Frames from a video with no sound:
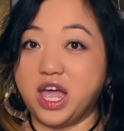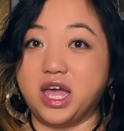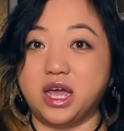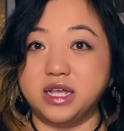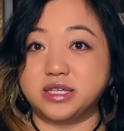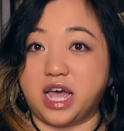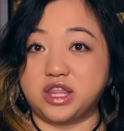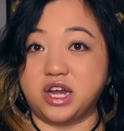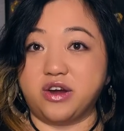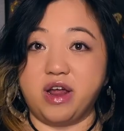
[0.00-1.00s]
they
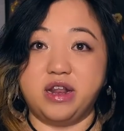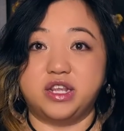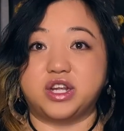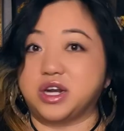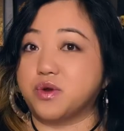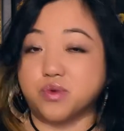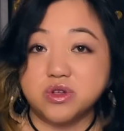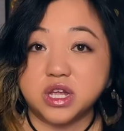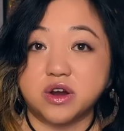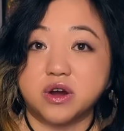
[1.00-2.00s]
sat there and studied
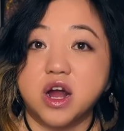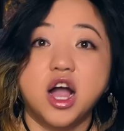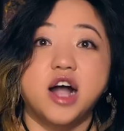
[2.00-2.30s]
real deer